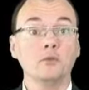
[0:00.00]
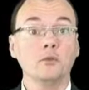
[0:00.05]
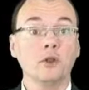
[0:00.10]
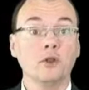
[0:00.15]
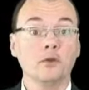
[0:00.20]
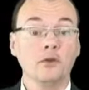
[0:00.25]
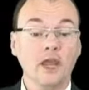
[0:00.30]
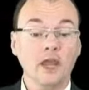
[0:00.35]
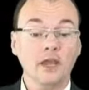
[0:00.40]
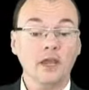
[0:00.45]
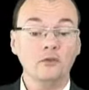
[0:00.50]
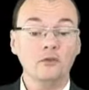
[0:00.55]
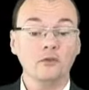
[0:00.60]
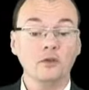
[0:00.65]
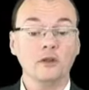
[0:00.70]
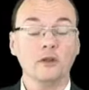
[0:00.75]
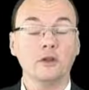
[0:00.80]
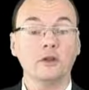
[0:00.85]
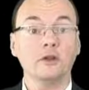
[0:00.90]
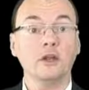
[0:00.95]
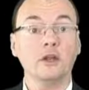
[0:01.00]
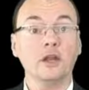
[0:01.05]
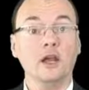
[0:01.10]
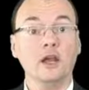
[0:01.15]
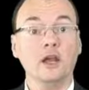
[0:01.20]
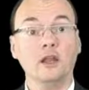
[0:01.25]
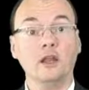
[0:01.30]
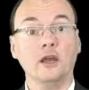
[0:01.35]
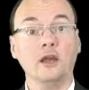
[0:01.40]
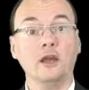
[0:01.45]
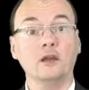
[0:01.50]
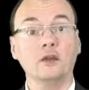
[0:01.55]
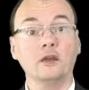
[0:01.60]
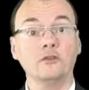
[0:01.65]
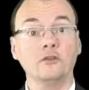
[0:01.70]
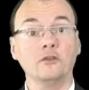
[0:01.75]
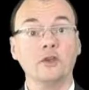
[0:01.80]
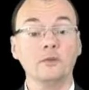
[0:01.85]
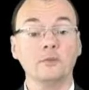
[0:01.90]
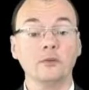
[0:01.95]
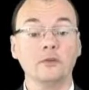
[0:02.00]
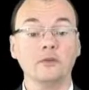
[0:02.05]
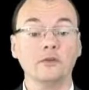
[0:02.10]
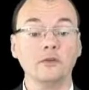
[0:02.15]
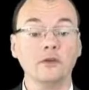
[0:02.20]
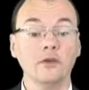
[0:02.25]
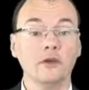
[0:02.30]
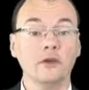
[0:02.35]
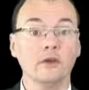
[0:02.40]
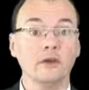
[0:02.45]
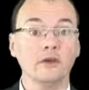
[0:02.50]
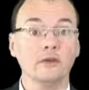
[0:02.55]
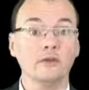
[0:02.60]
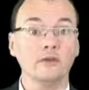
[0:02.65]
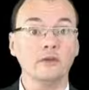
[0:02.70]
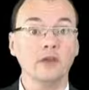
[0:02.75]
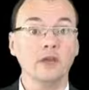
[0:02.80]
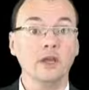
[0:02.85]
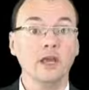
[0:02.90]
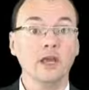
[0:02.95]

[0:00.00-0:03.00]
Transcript: location and colour, shape and size,